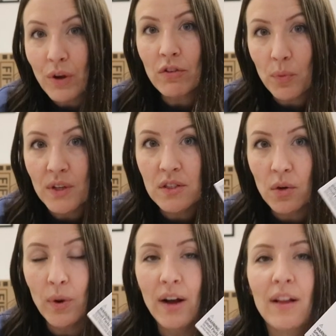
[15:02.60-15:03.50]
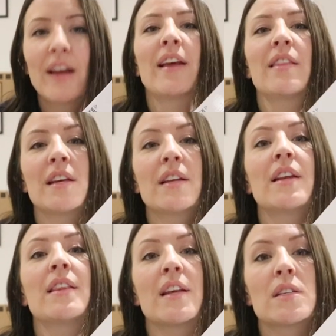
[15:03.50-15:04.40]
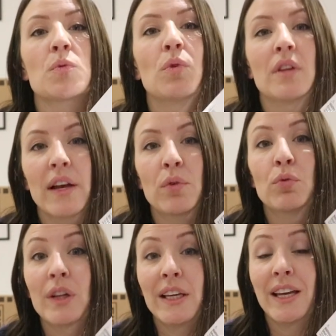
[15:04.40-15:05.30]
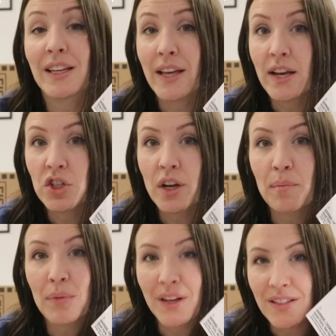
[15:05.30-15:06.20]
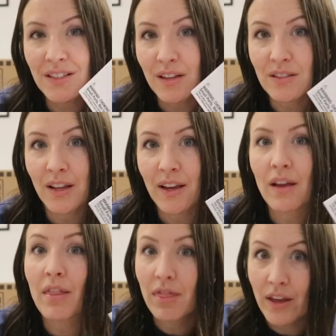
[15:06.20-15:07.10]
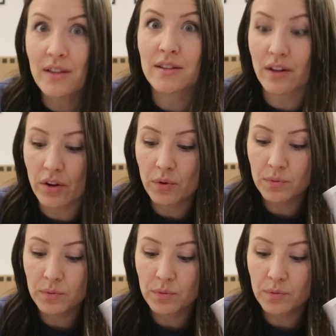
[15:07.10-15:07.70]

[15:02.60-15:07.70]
every once in a while. And I think that this will like really engage him because he does like things that go.